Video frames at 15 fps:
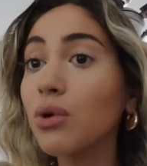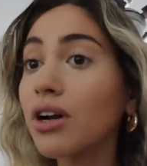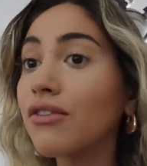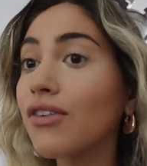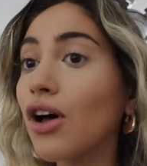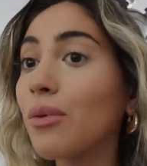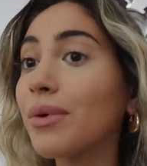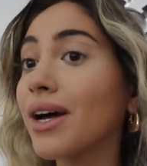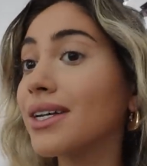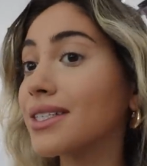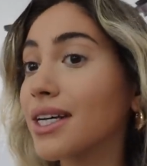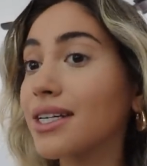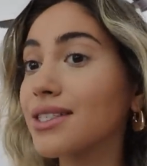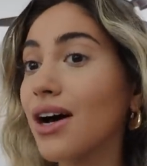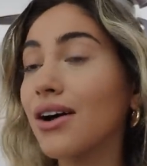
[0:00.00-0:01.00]
want to follow me on
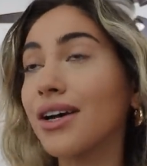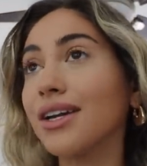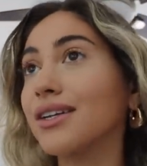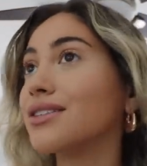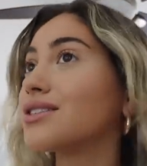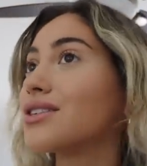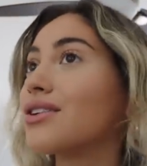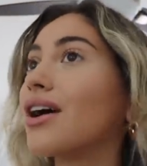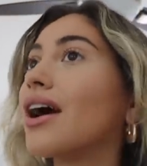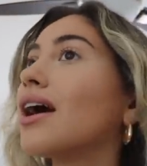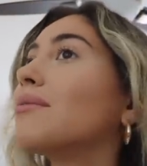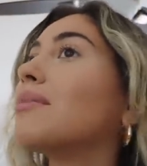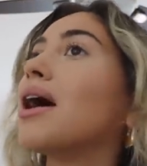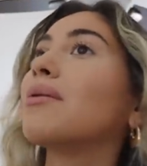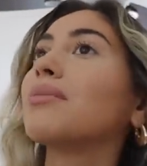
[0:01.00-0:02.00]
TikTok and
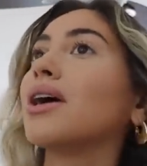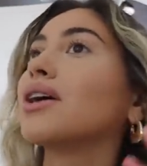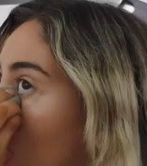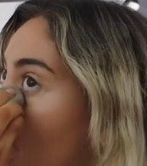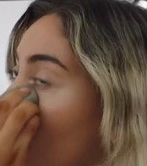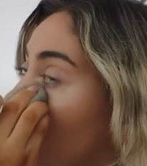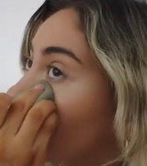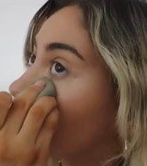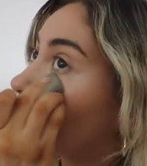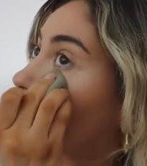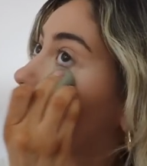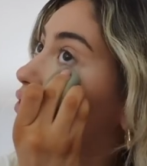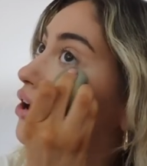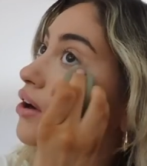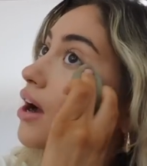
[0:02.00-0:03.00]
Instagram, I'm like active
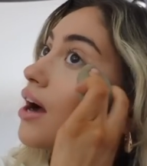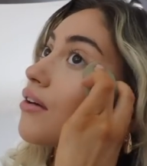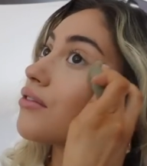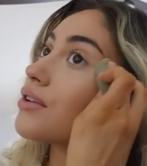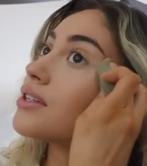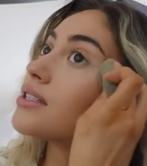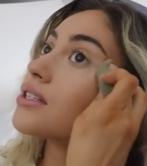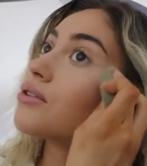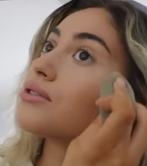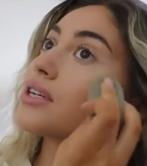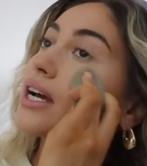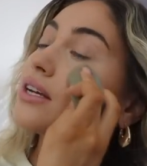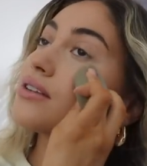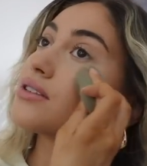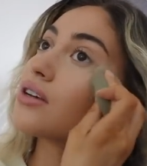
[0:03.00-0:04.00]
on there every single
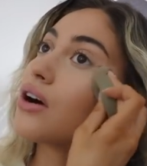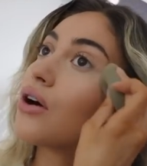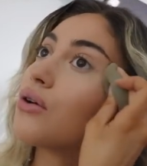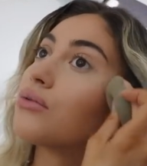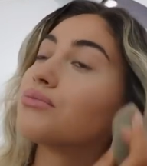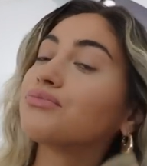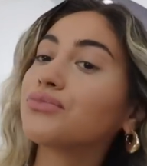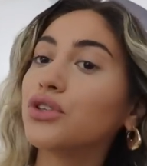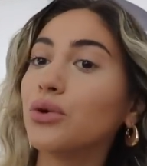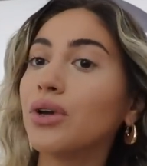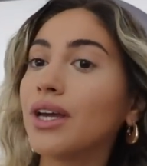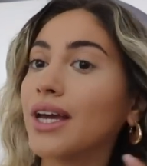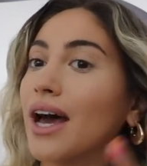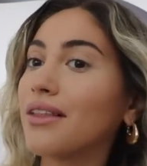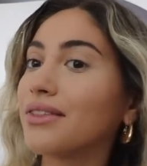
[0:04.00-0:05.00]
day, so you
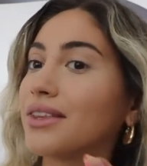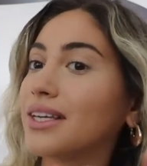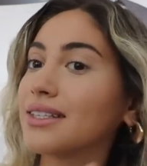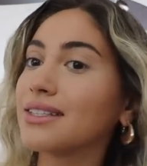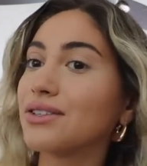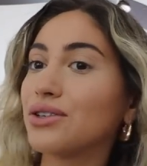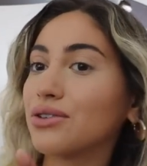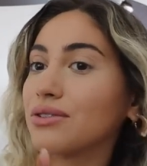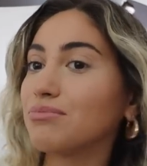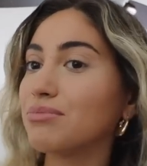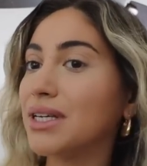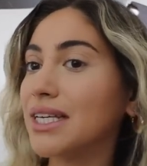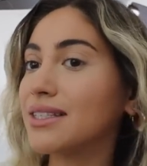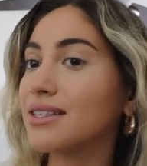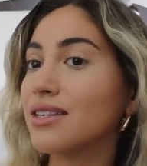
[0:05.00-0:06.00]
can get these little
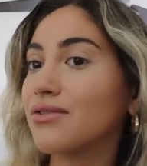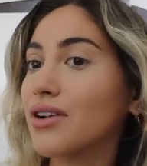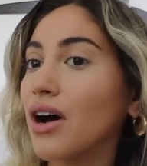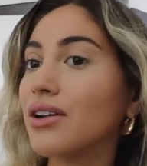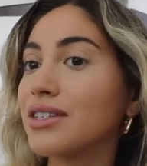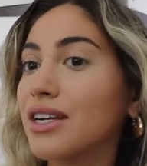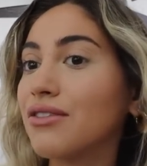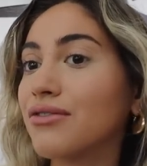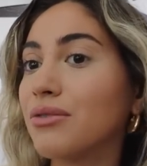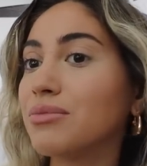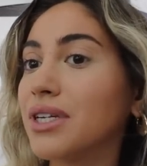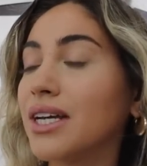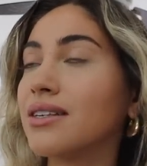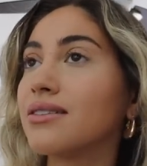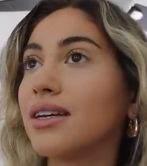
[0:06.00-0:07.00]
pieces of content from
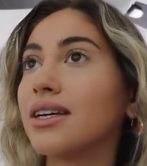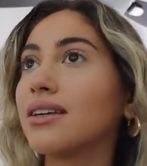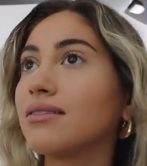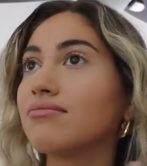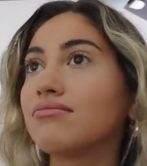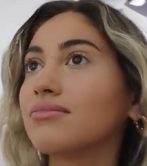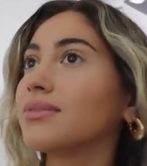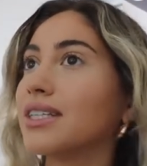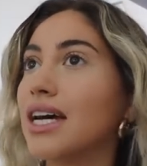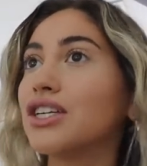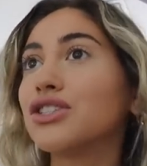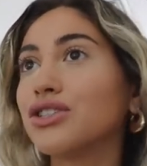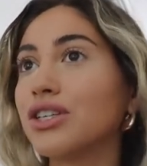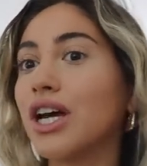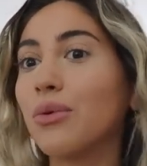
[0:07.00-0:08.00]
days like
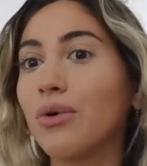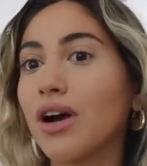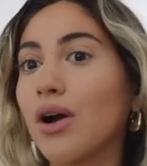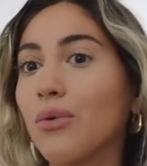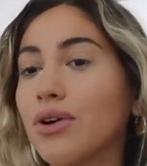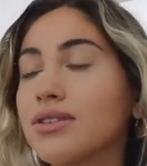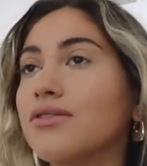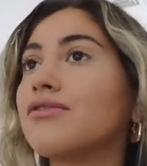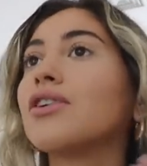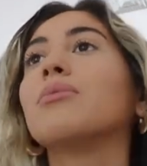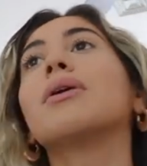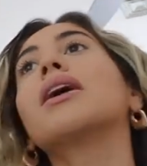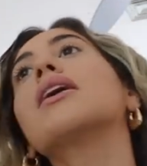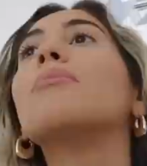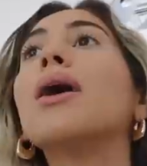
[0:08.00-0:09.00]
yesterday where I wasn't
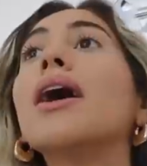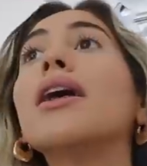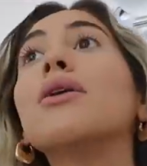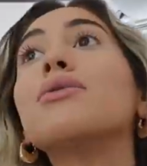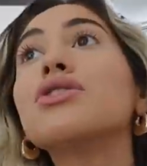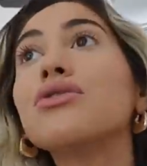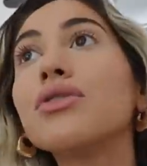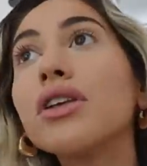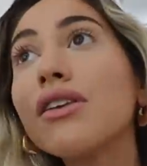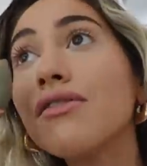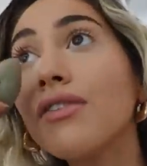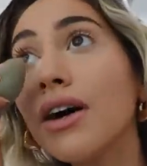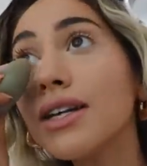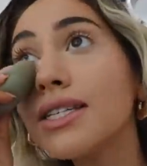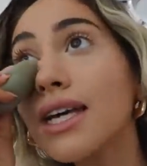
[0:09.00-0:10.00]
filming. But it was a really
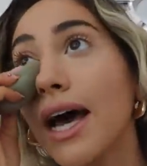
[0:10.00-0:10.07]
fun